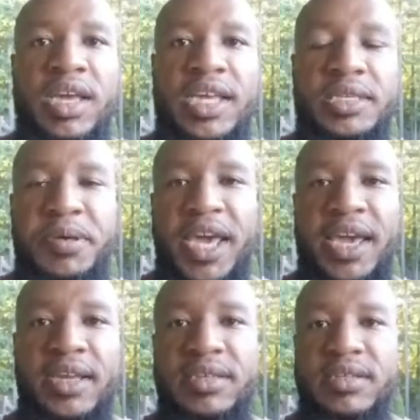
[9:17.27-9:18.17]
has
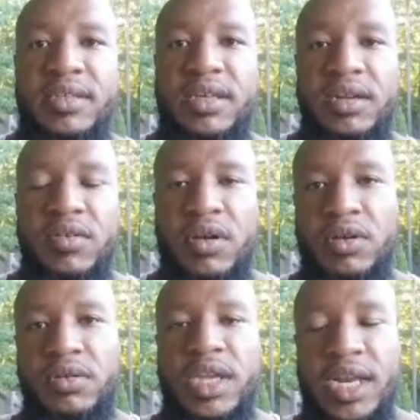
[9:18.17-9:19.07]
passed and
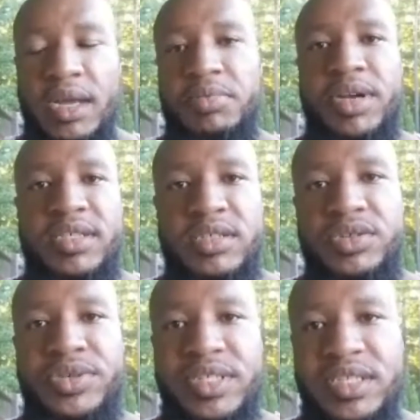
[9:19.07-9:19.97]
grown, and I'm present
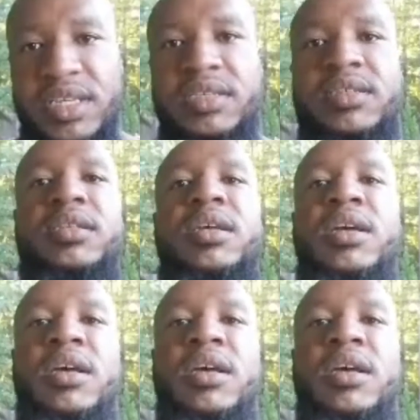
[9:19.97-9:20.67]
to a season